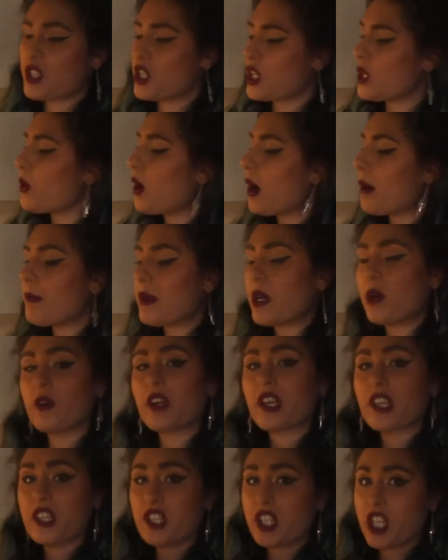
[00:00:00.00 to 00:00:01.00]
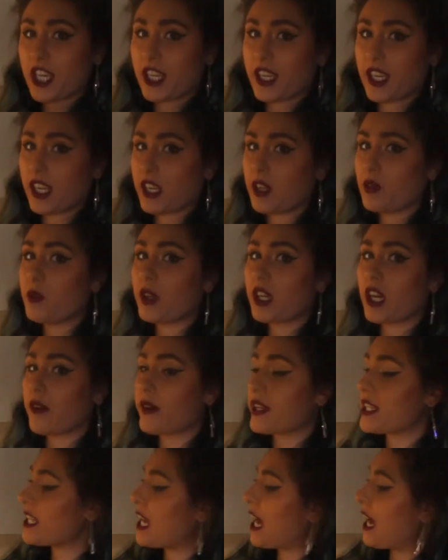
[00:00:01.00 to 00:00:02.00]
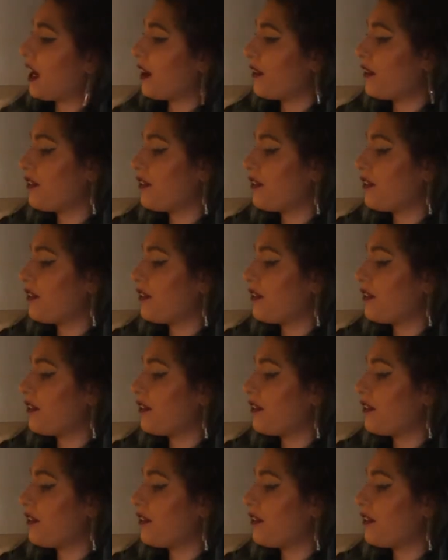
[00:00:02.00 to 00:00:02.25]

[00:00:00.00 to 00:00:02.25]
to our milk and chicken, we're going to add